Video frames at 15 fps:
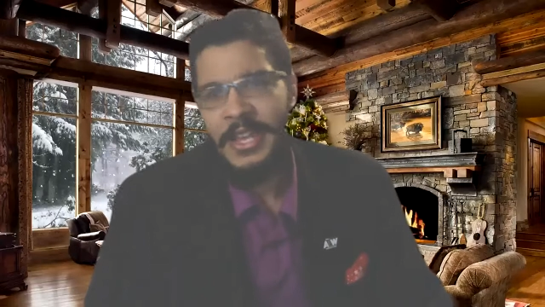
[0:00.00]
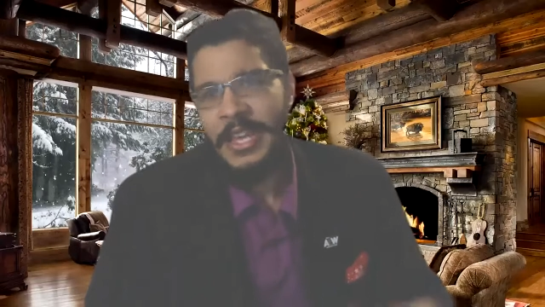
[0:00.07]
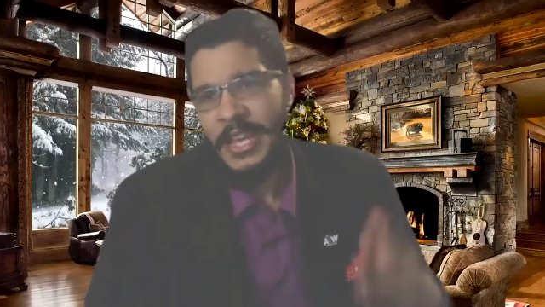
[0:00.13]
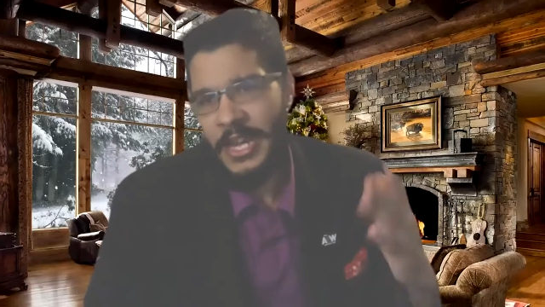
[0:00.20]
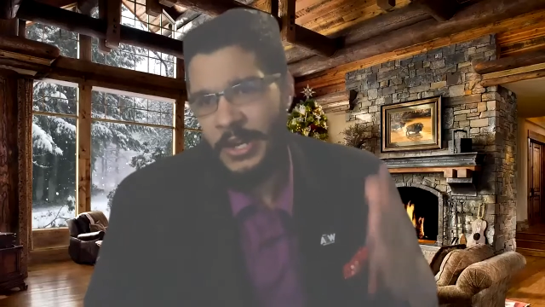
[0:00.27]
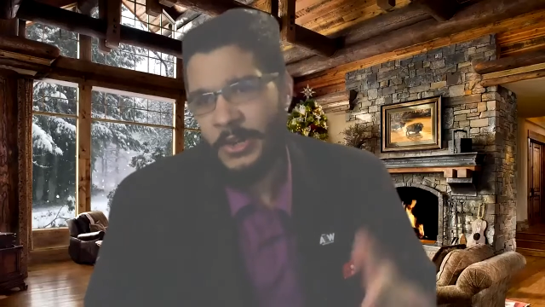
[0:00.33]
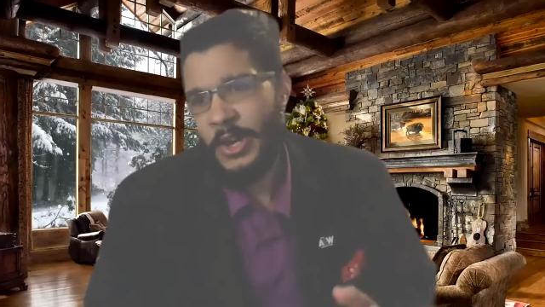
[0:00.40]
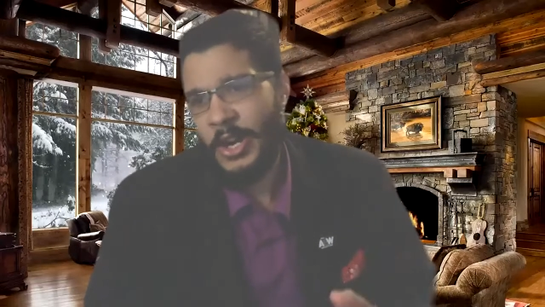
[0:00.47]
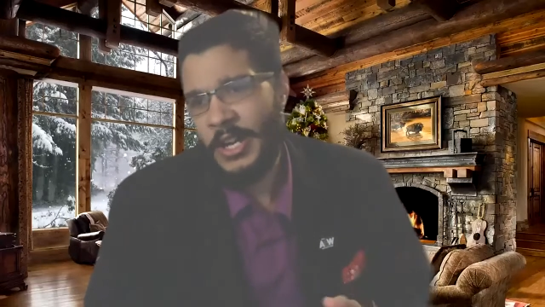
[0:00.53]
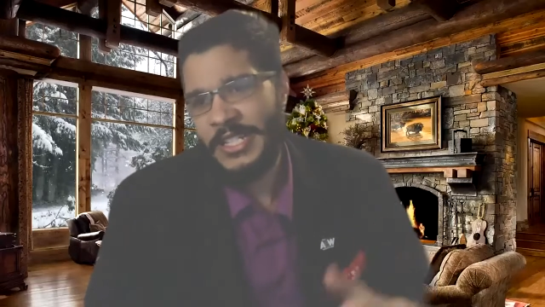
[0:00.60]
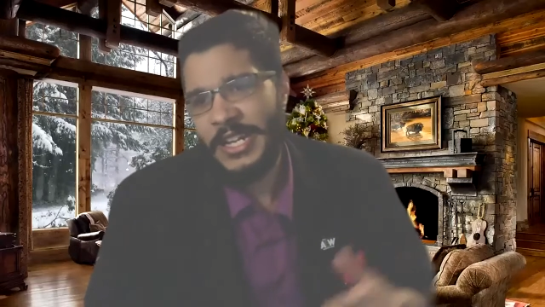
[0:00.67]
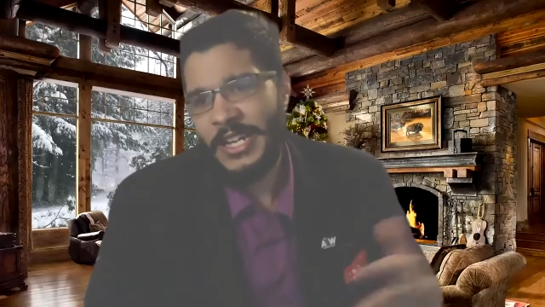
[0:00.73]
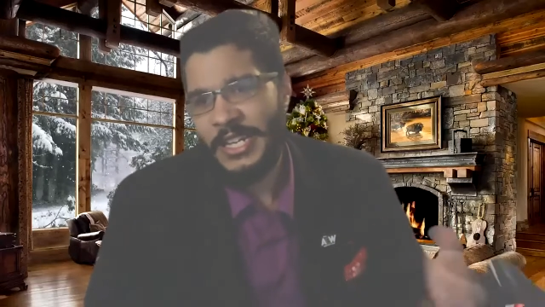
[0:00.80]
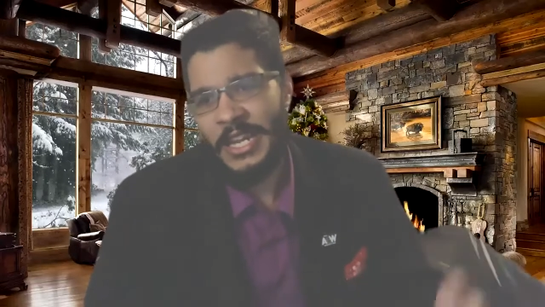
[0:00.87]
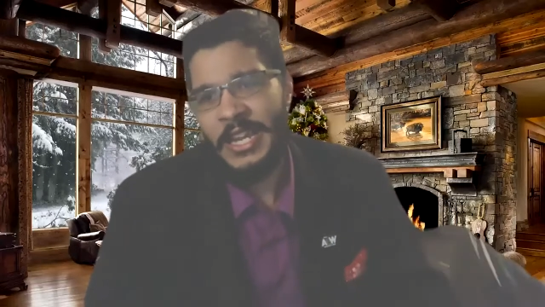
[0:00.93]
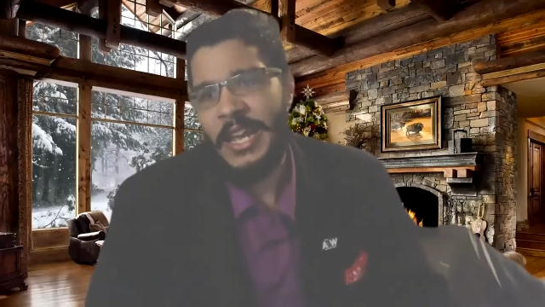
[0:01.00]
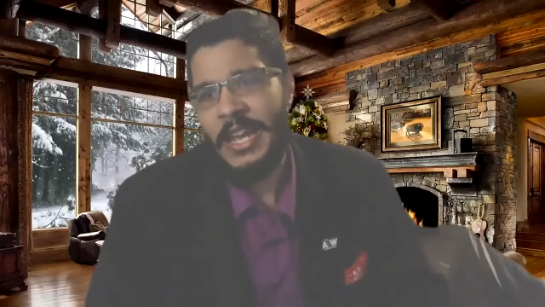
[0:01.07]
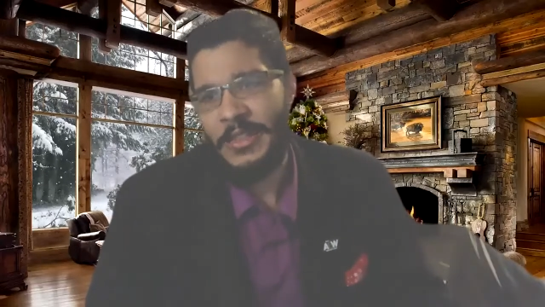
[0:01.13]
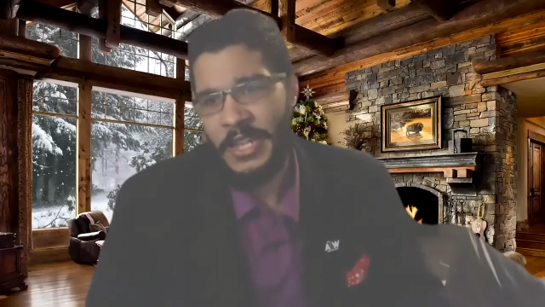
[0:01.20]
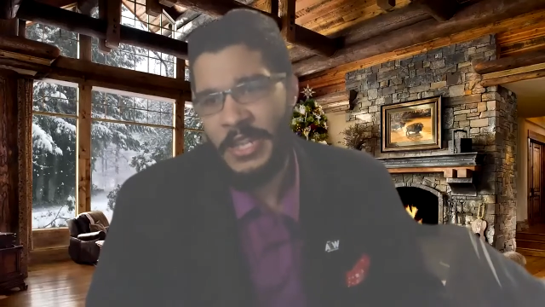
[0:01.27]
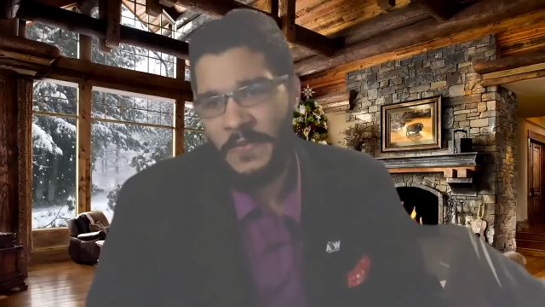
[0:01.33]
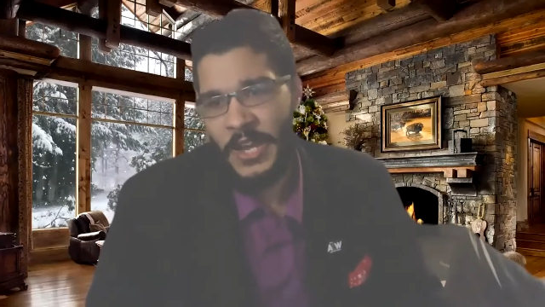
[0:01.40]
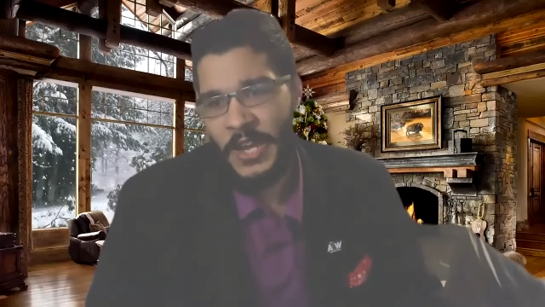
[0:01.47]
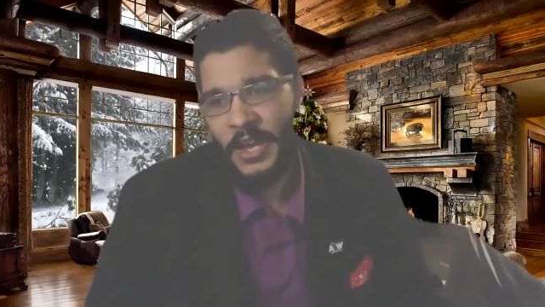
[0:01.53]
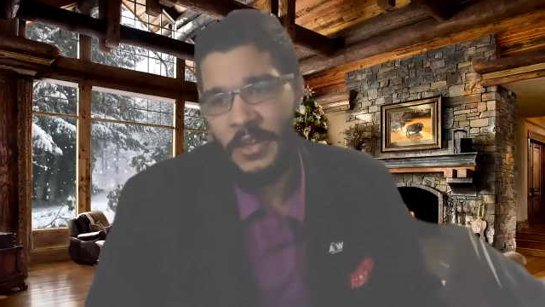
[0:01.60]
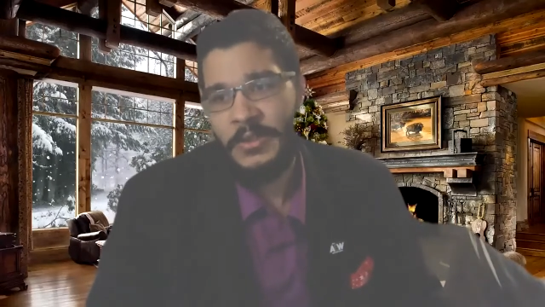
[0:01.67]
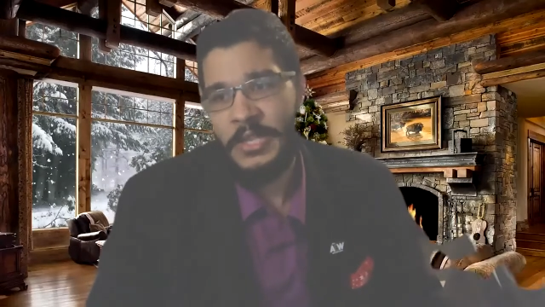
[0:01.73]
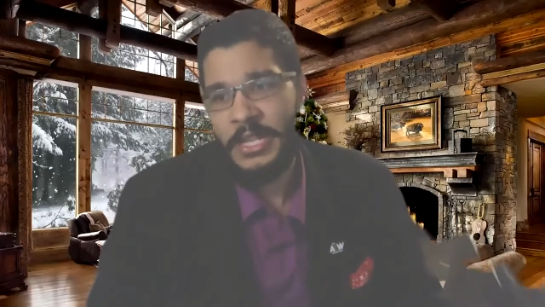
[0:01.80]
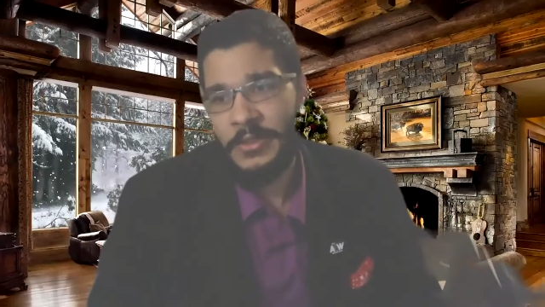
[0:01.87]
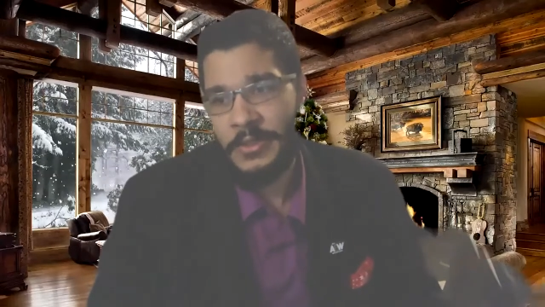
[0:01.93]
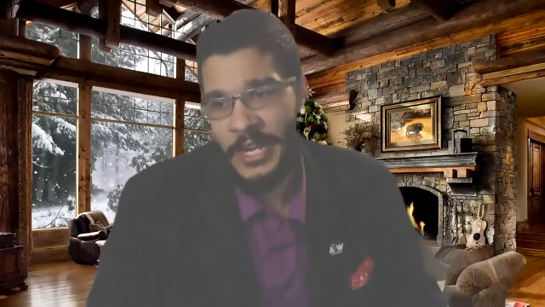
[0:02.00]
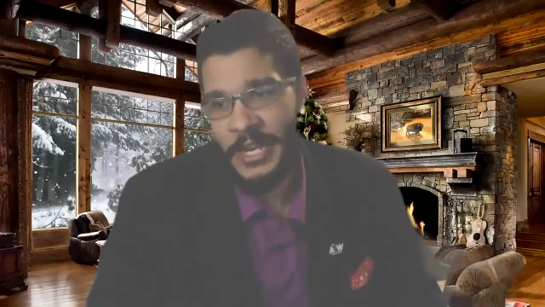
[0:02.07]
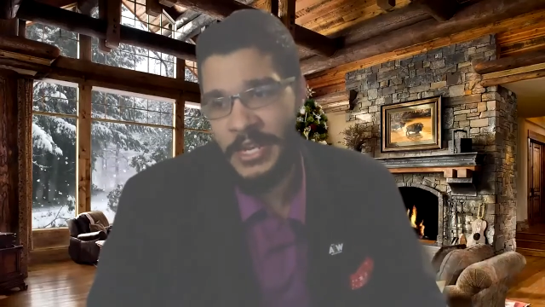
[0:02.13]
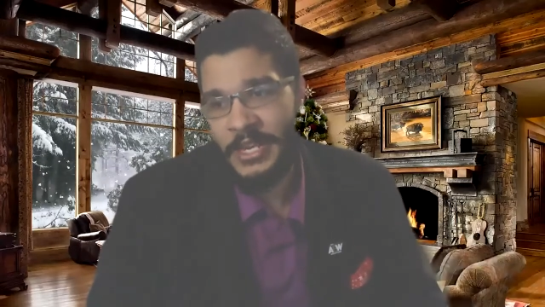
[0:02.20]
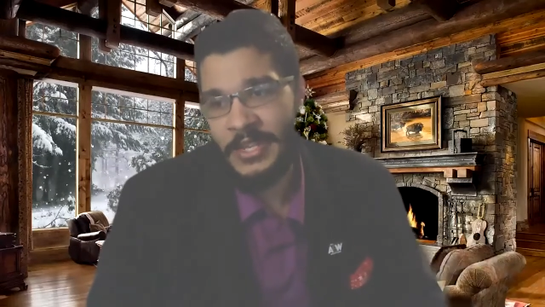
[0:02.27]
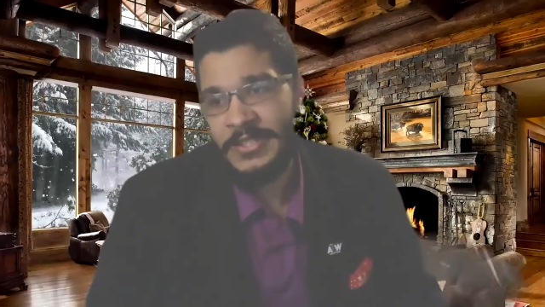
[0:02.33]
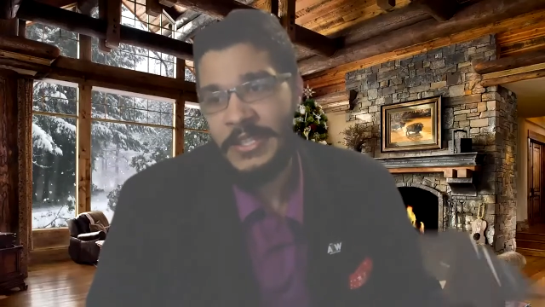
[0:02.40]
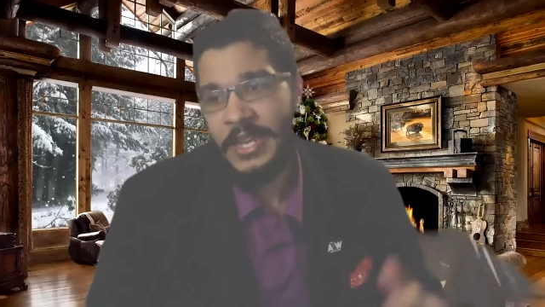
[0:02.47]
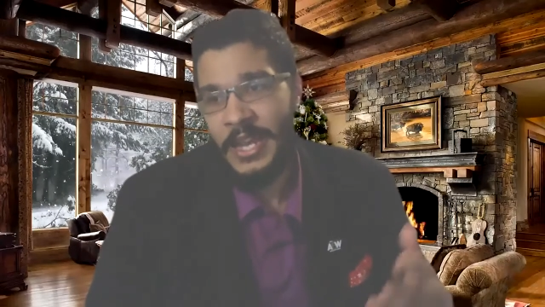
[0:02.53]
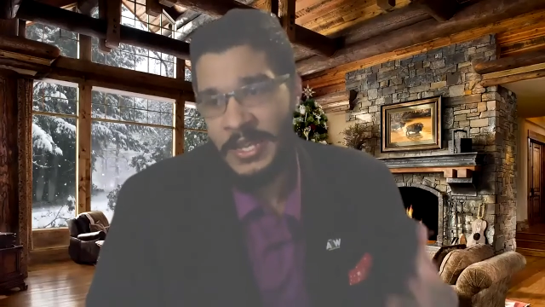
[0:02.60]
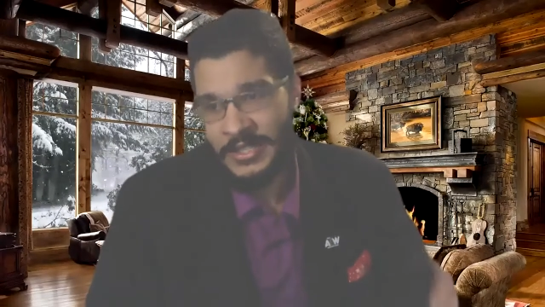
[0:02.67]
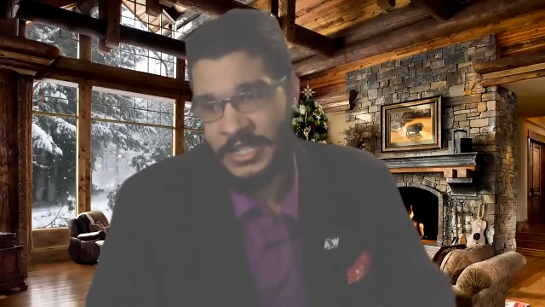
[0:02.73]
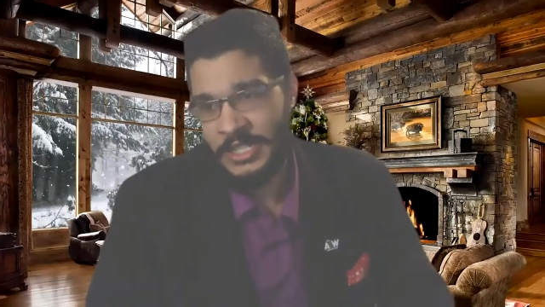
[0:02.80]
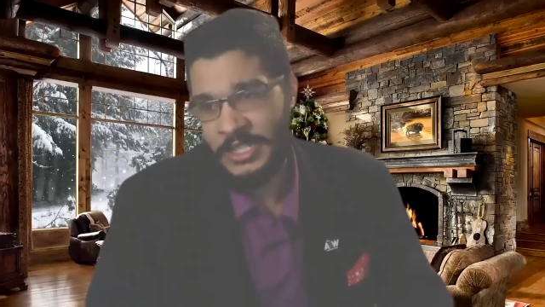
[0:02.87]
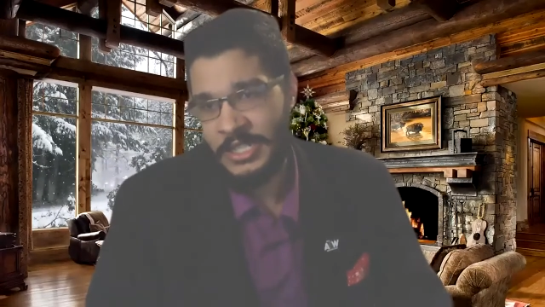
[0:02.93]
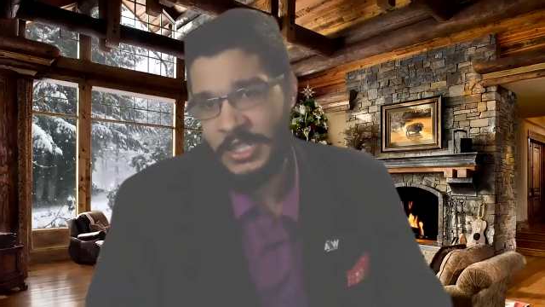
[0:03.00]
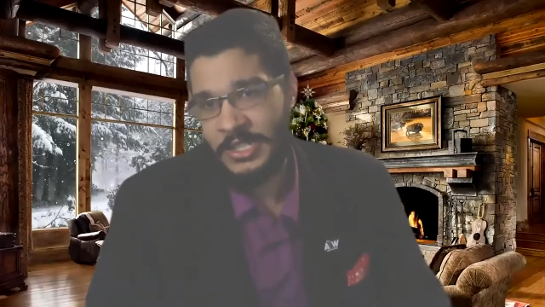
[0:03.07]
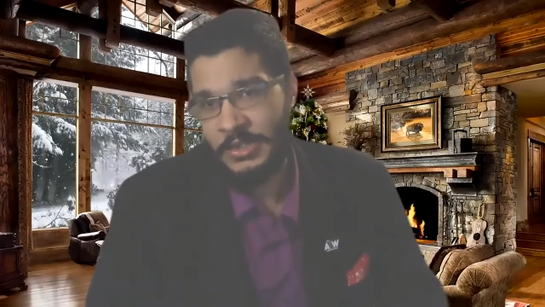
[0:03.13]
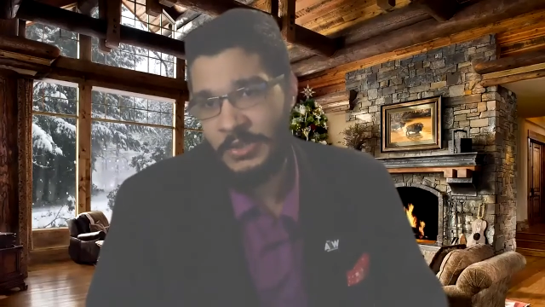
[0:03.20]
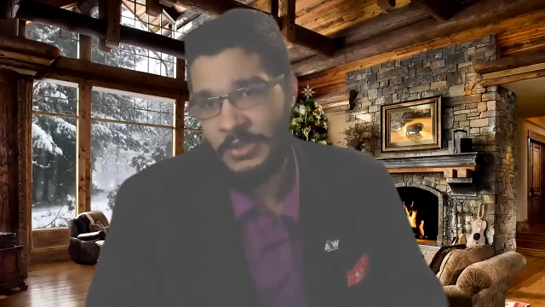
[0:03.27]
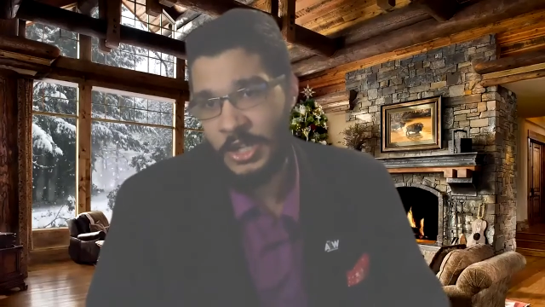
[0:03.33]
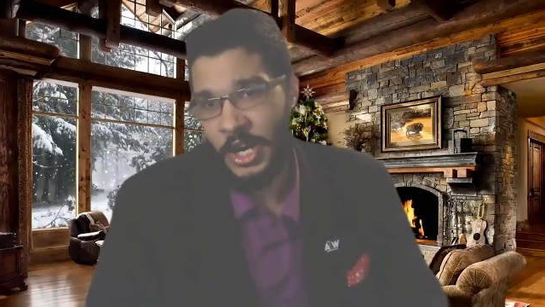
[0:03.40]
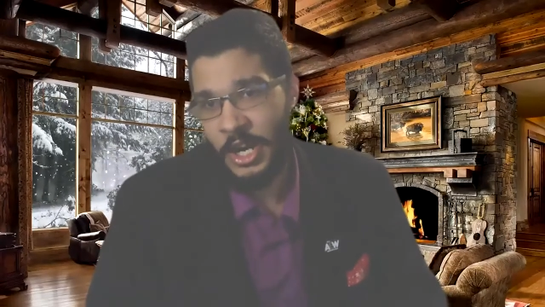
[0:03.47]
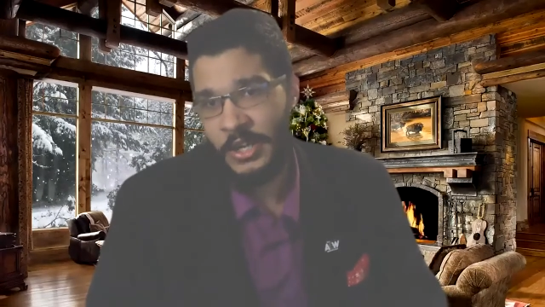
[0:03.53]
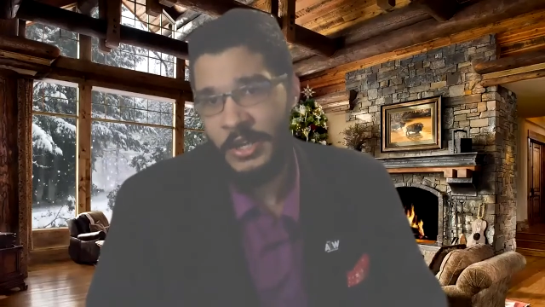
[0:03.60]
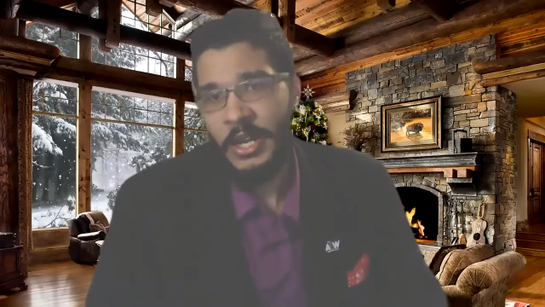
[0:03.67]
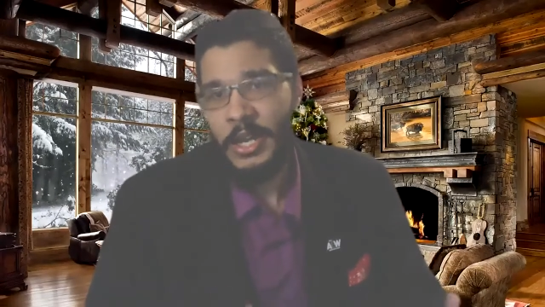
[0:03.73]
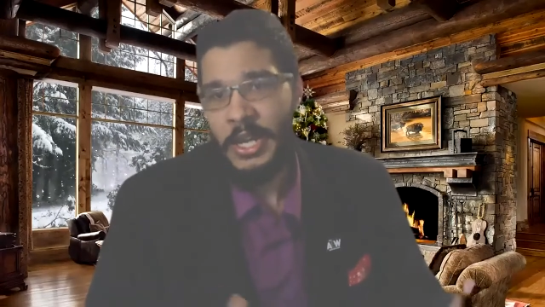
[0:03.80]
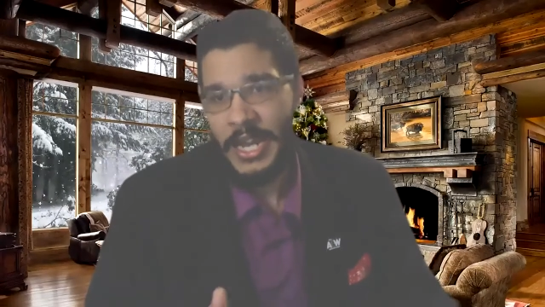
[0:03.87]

And of course, I cannot leave out the latest addition to Dark,